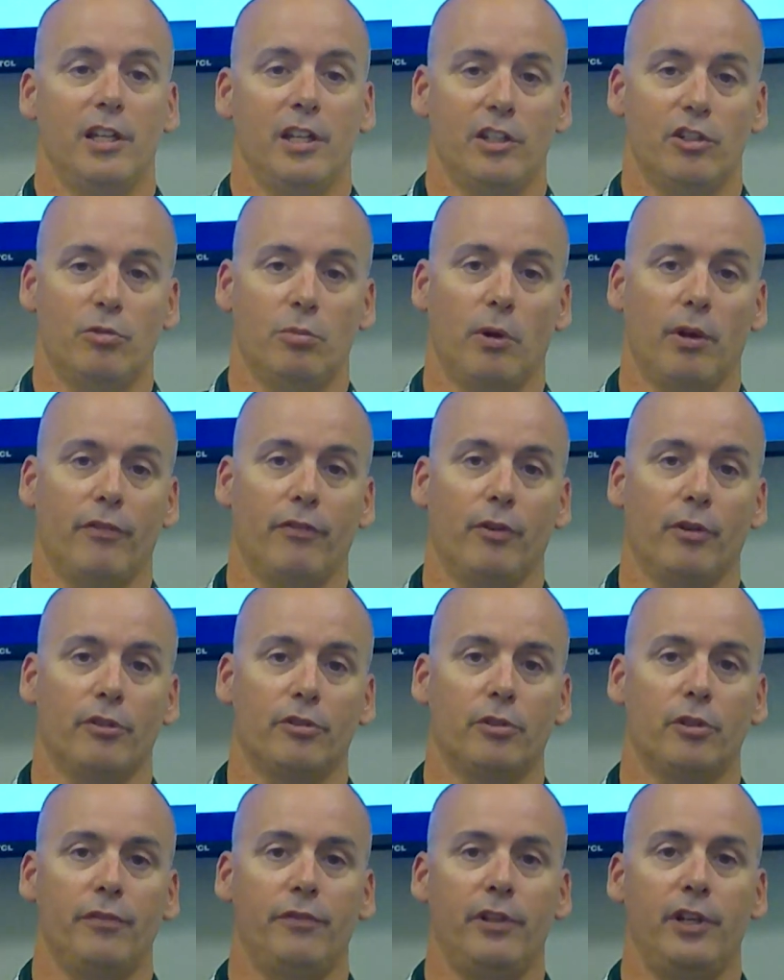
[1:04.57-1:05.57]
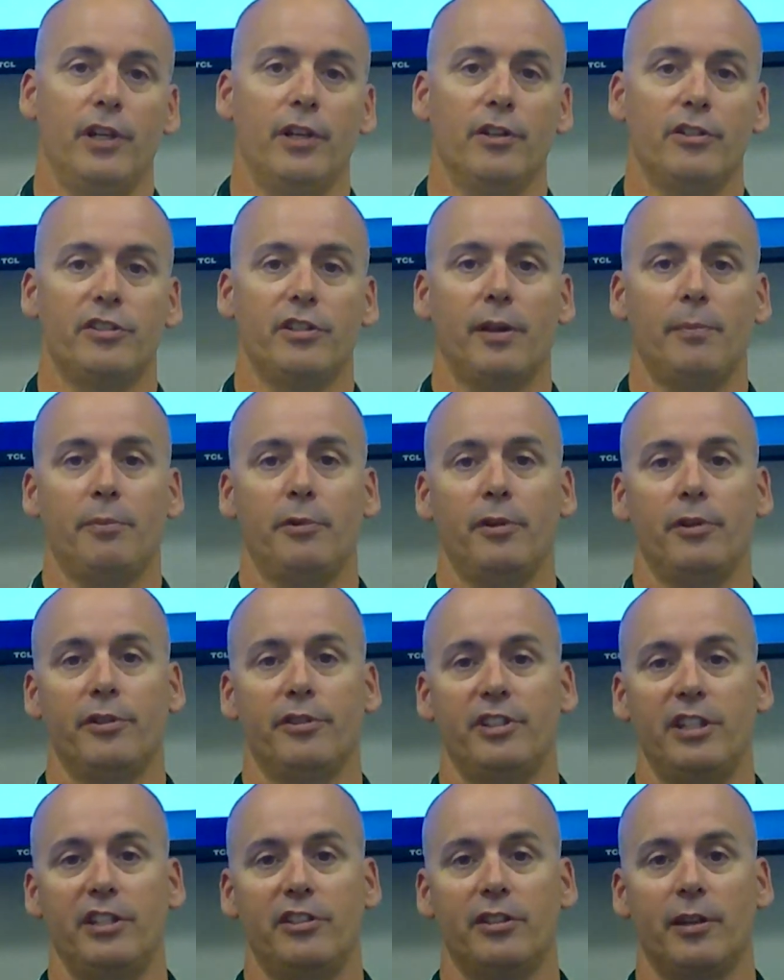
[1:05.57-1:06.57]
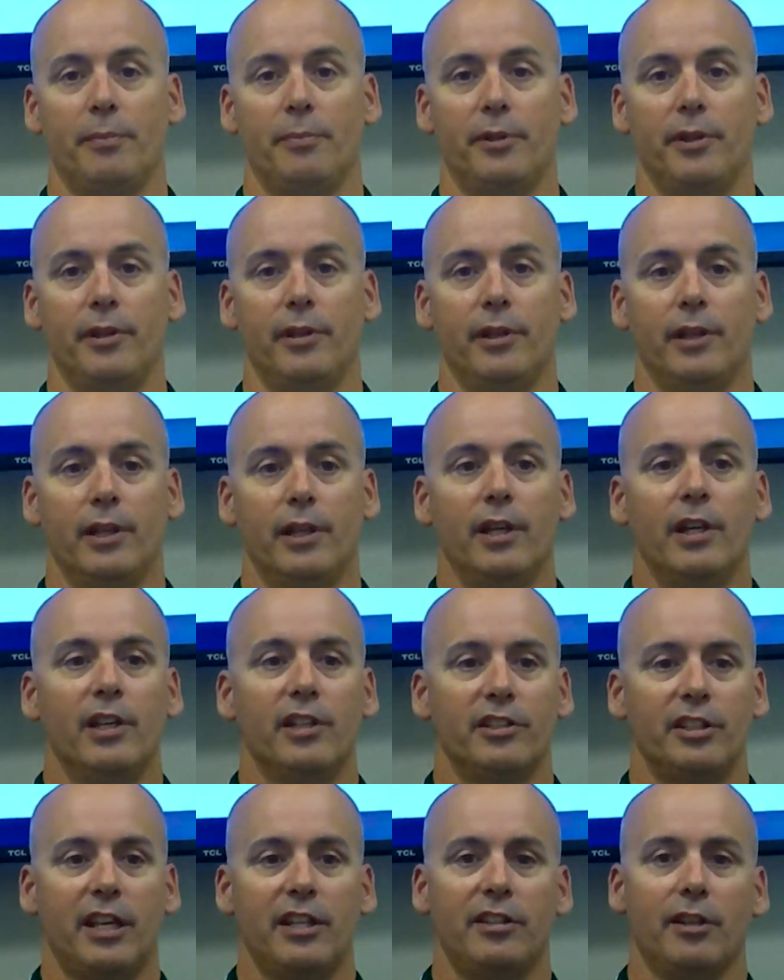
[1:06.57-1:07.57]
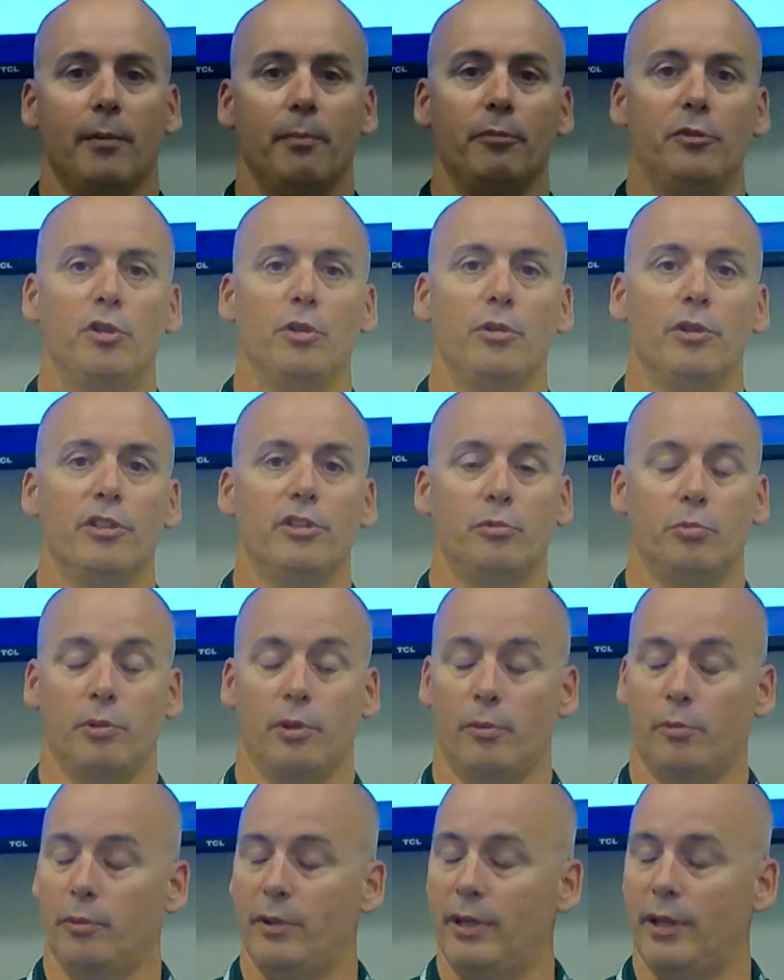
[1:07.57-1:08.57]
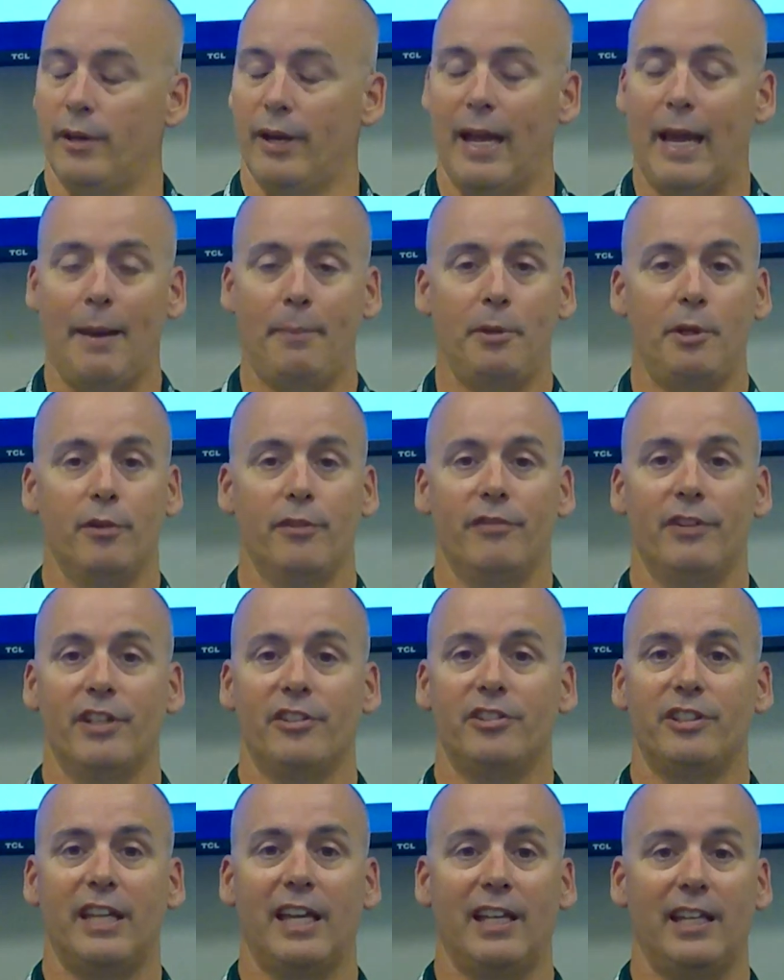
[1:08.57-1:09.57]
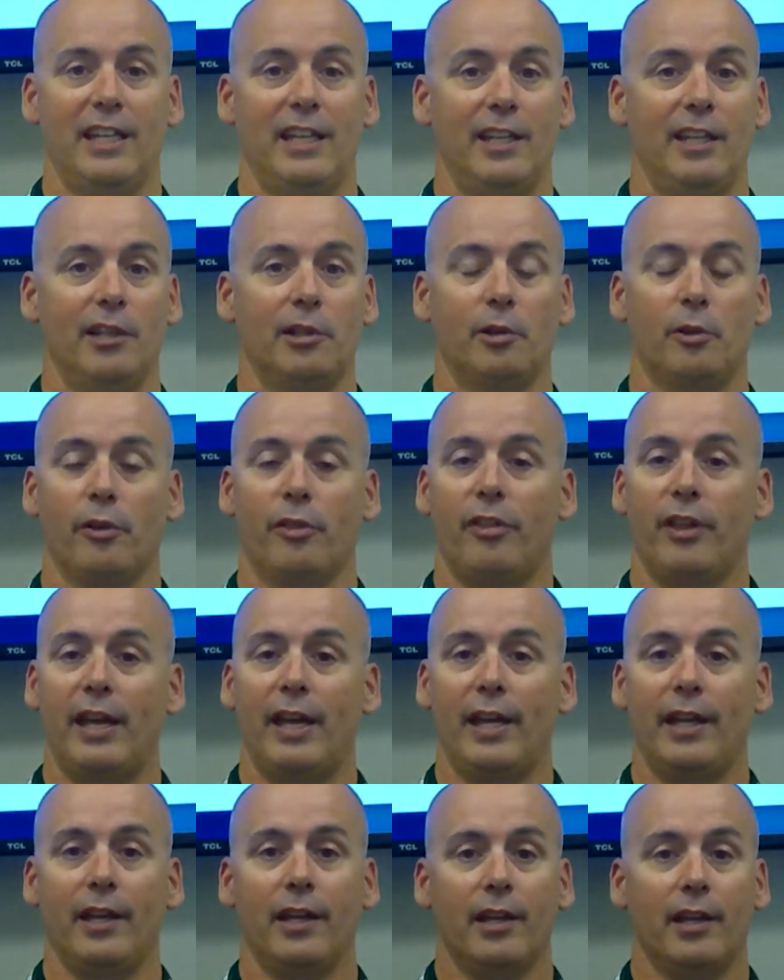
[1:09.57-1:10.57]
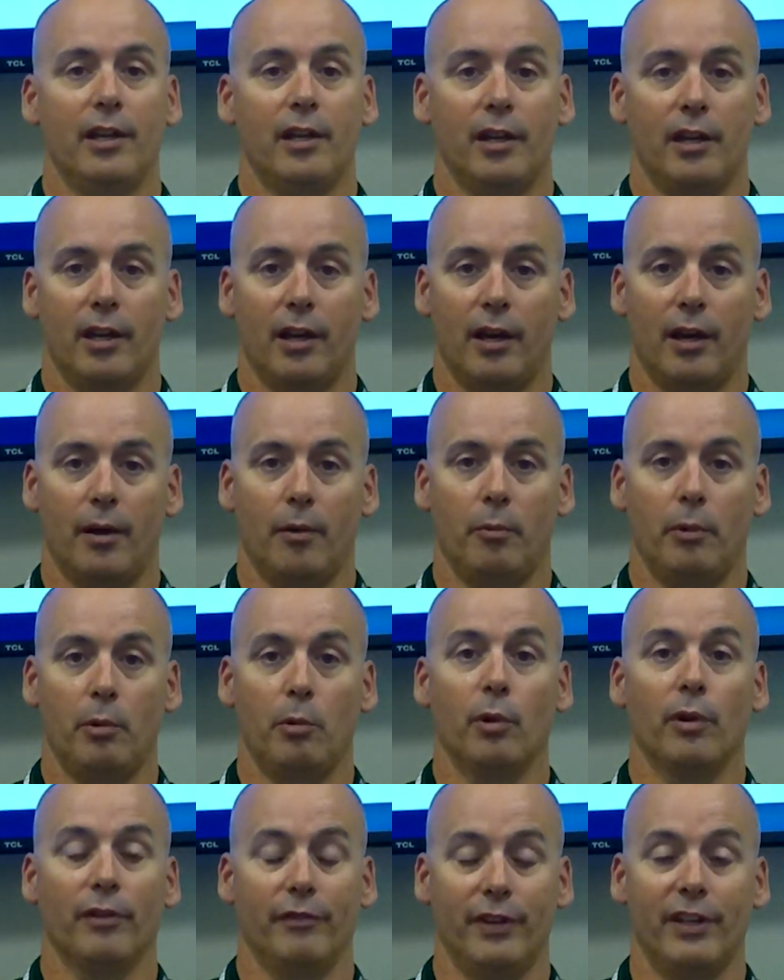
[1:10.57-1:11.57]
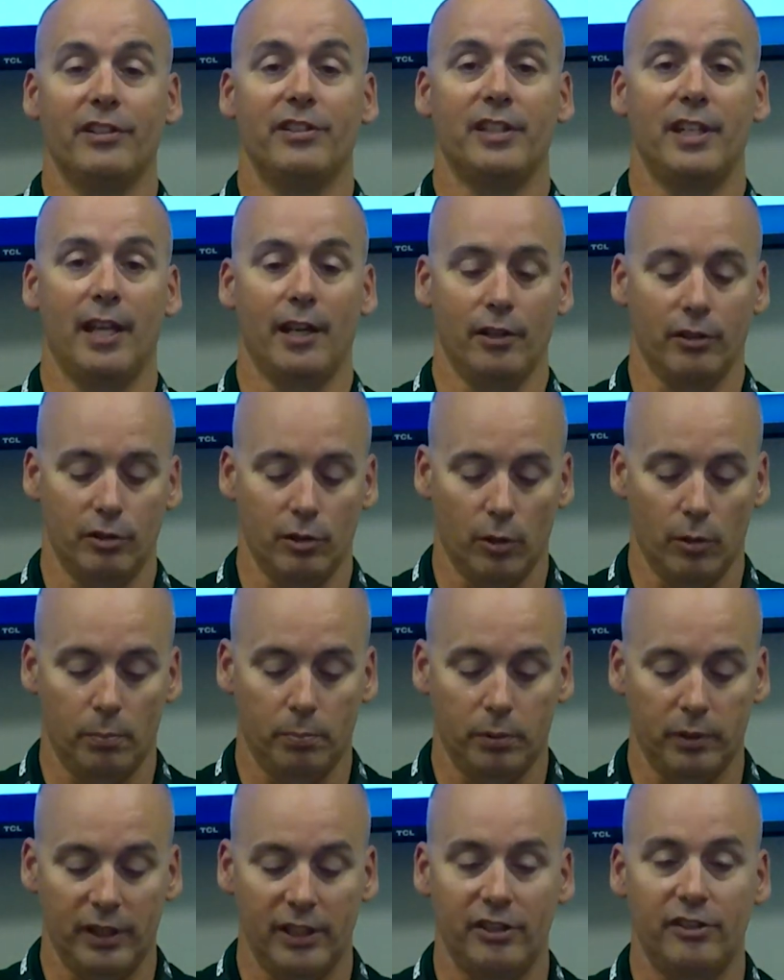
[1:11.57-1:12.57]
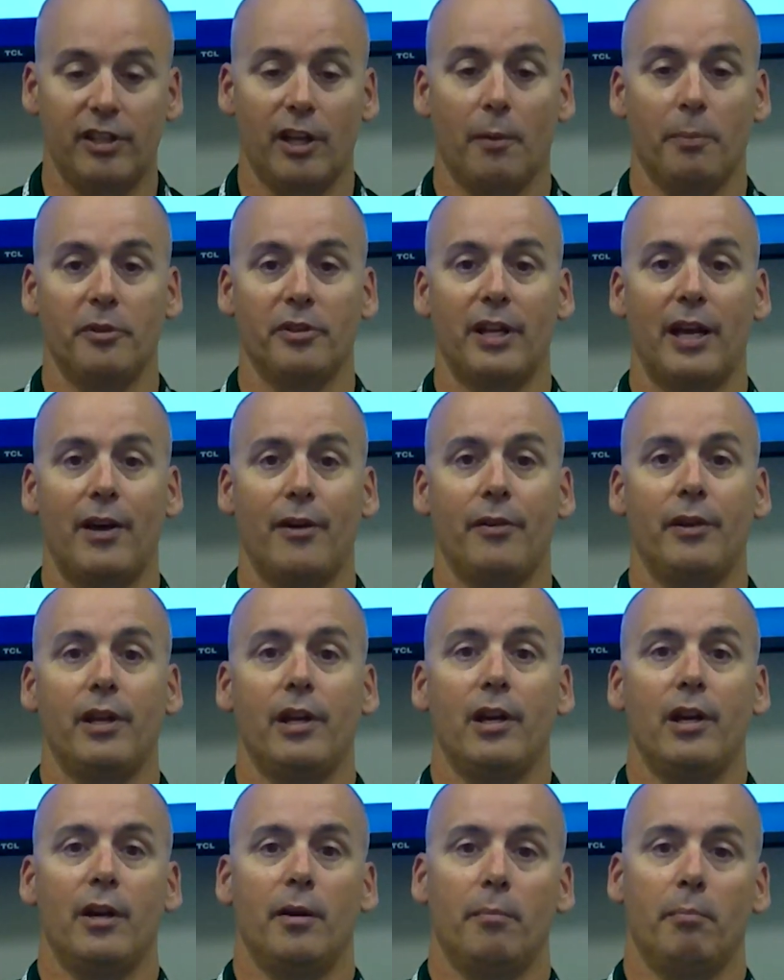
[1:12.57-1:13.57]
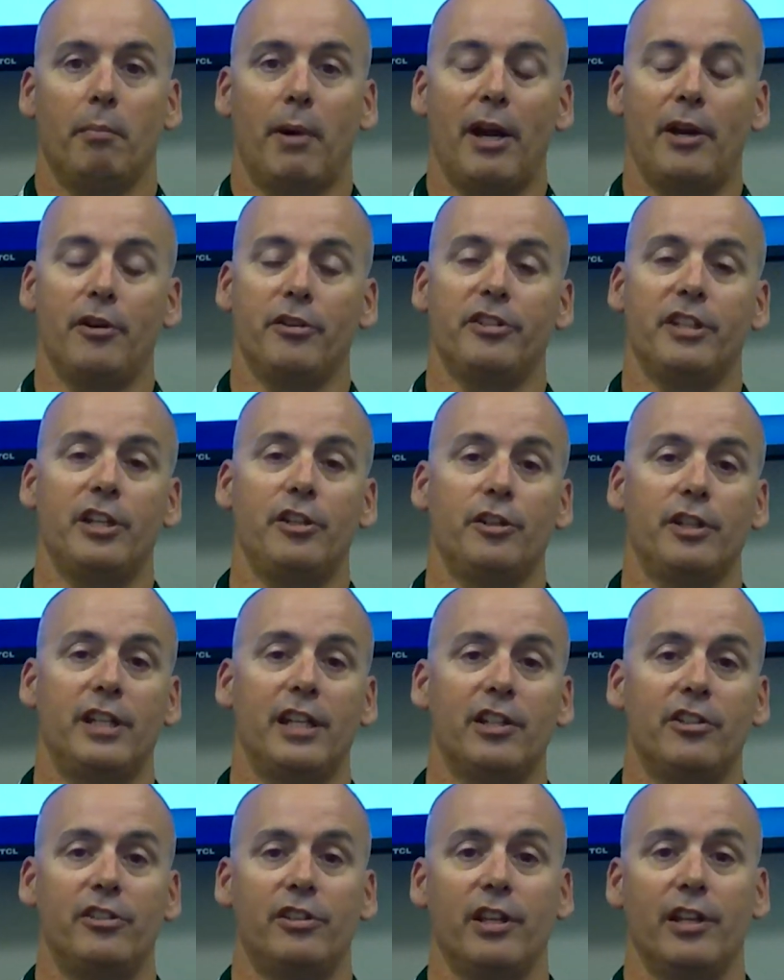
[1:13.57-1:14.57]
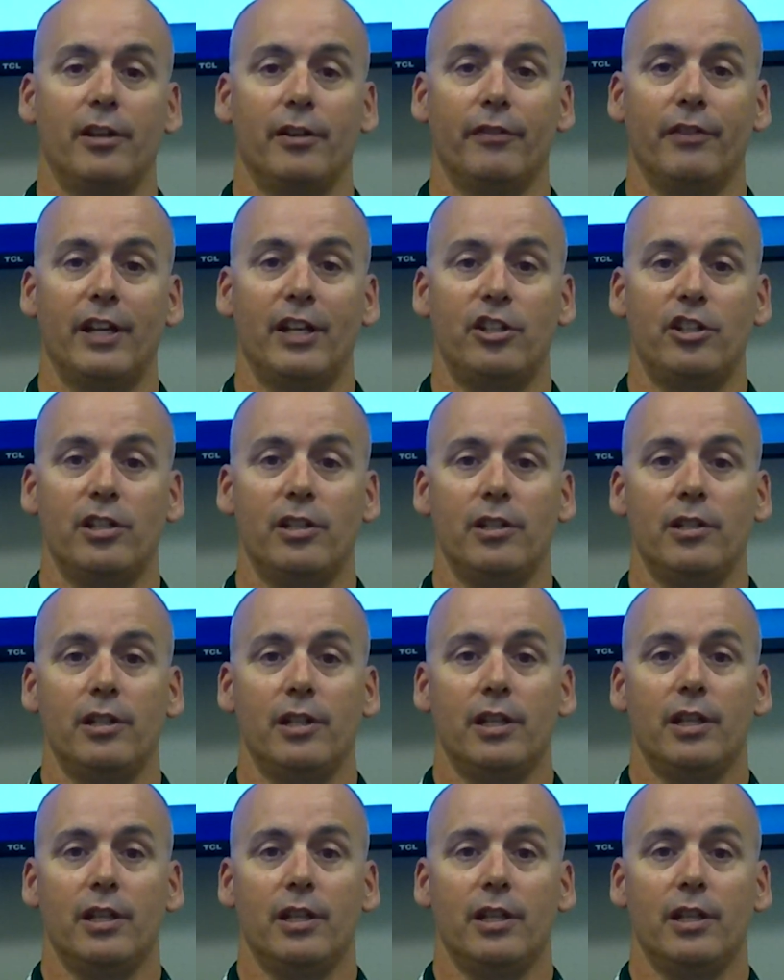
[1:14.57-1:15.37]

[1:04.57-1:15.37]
Swanfall. So if you hear something or see something, say something to us. We're, we are happy to investigate any little thing. Uh, we will investigate it. So please help us out. Reminder, send your kids to intervention.